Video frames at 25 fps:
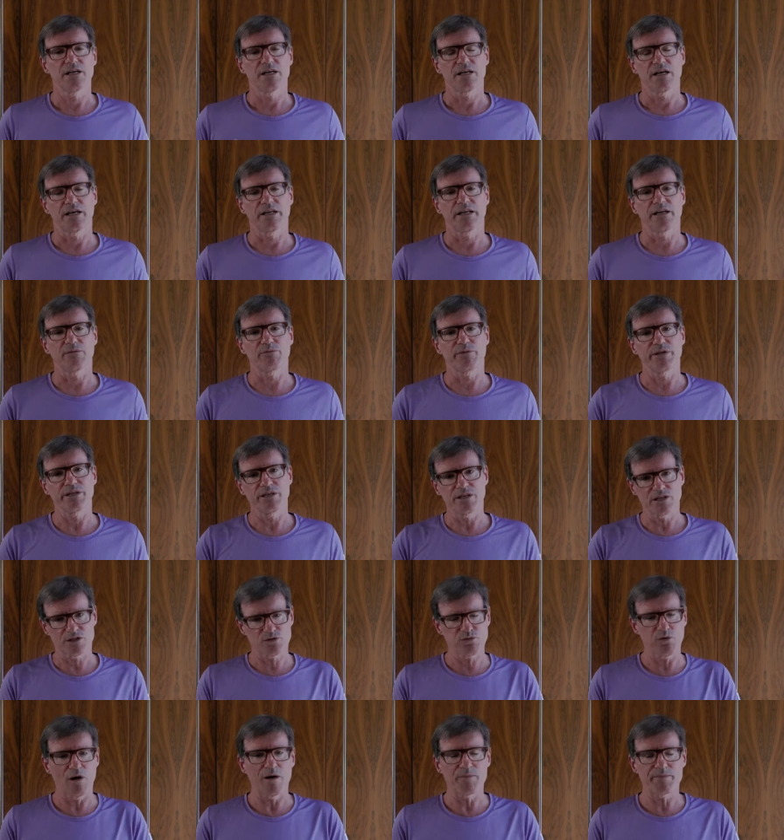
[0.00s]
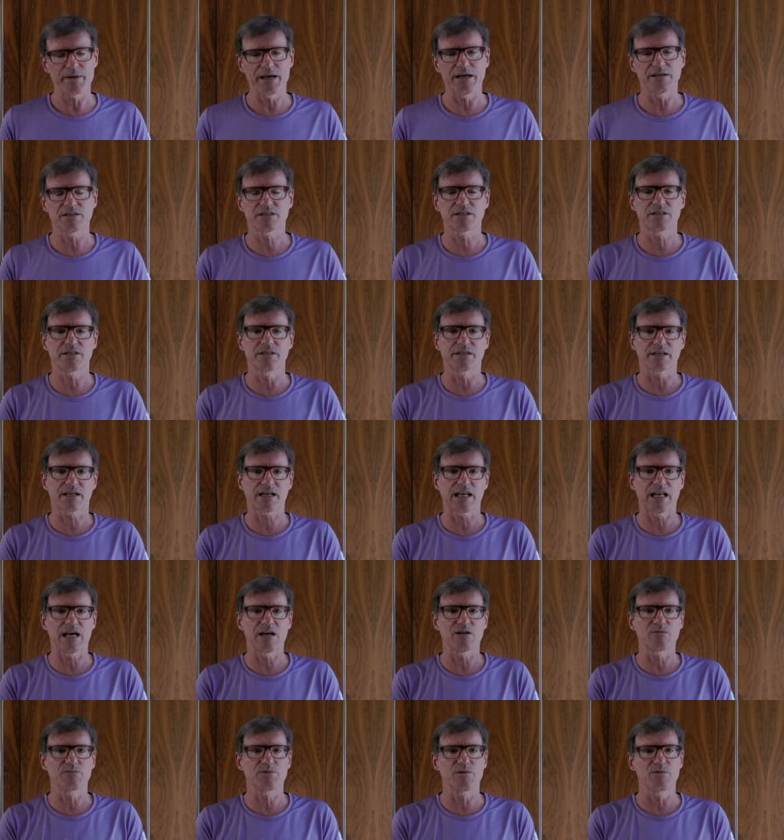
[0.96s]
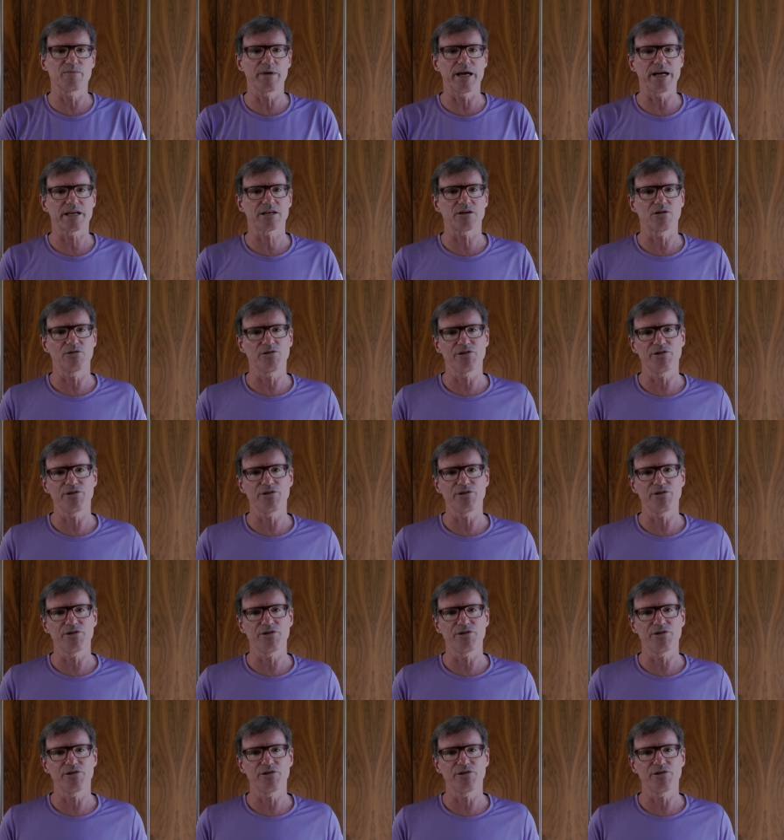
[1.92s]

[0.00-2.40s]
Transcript: And then when you swap out to the Cloudboom Echo,